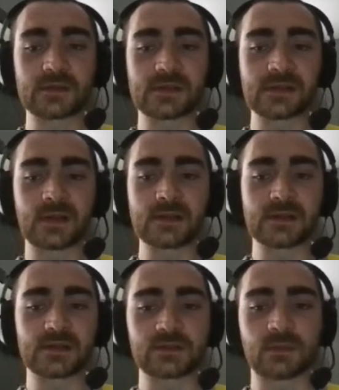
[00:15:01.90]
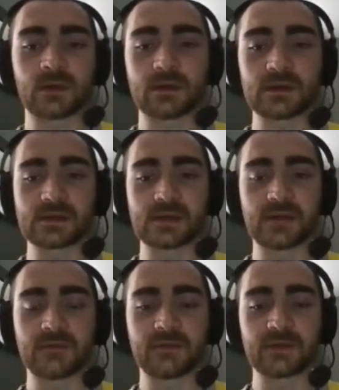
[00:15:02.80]
and signs that Jamal is
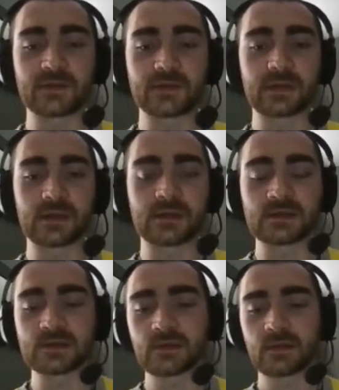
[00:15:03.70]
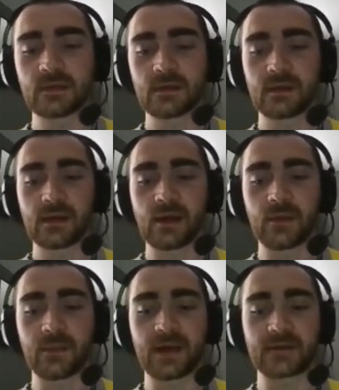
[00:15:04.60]
how functional he is, how
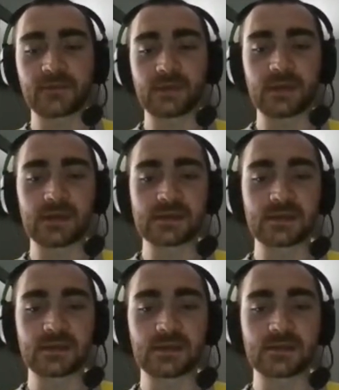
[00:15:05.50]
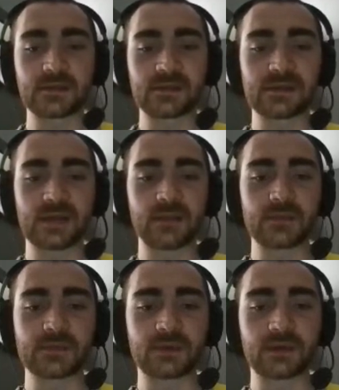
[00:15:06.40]
impactful he is, and these are
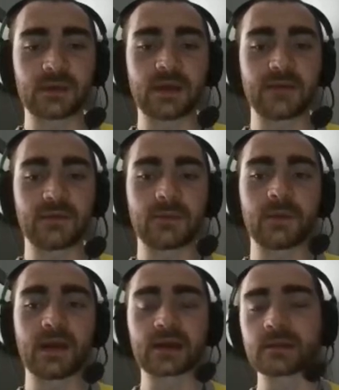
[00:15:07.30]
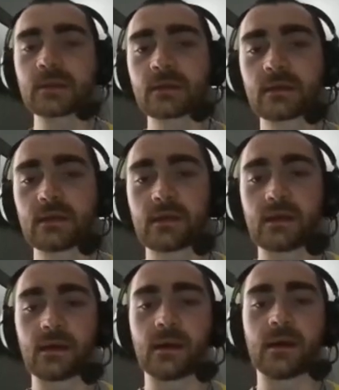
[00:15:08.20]
examples where he'll have impact
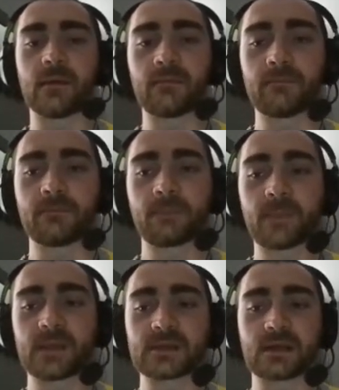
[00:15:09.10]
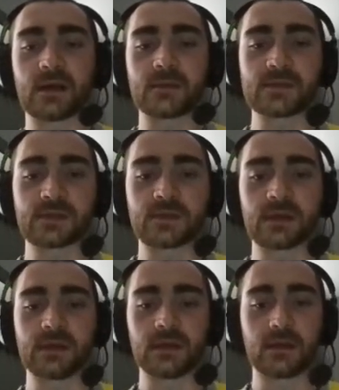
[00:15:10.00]
um, in time. So
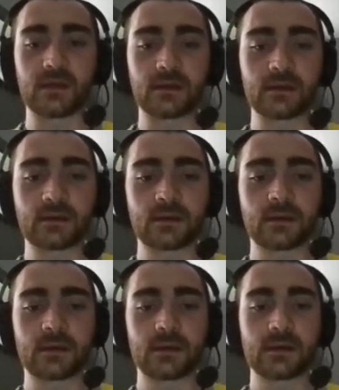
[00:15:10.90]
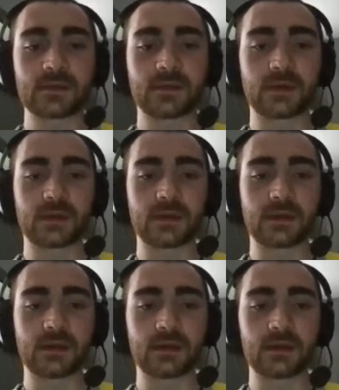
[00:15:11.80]
then here he's part of
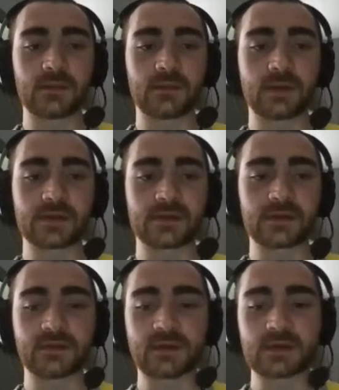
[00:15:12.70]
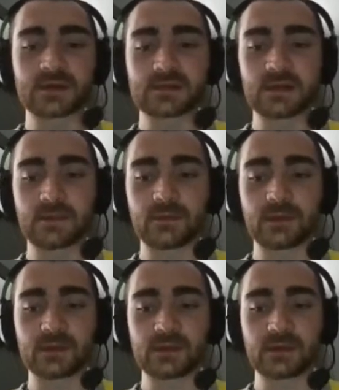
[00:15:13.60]
the pressure. They've got a slot
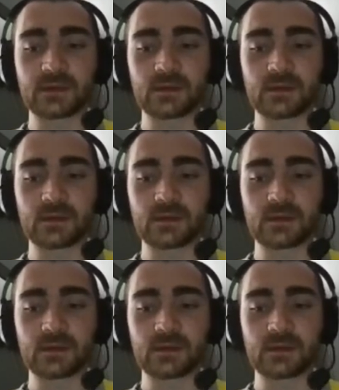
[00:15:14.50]
pressure.